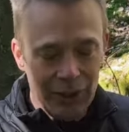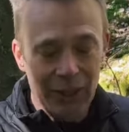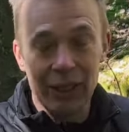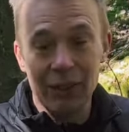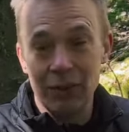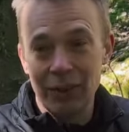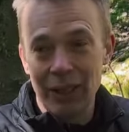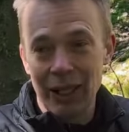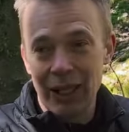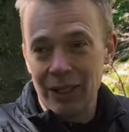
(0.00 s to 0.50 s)
and
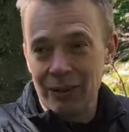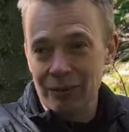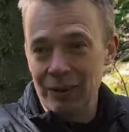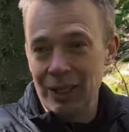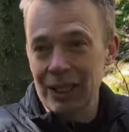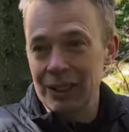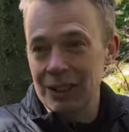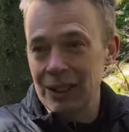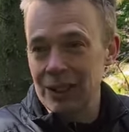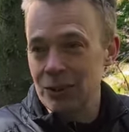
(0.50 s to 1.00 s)
you have
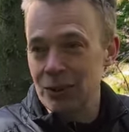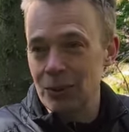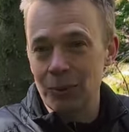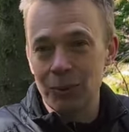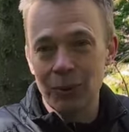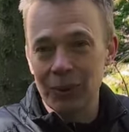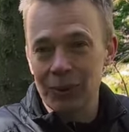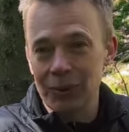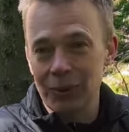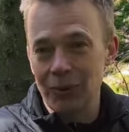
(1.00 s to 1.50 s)
access to
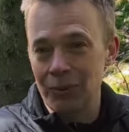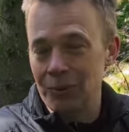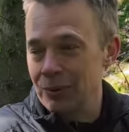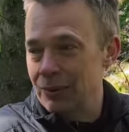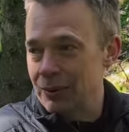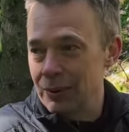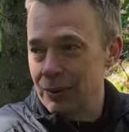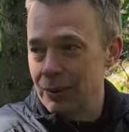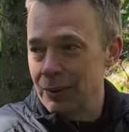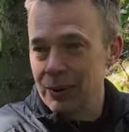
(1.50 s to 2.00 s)
water
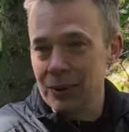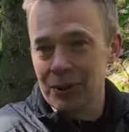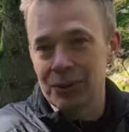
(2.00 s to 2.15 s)
through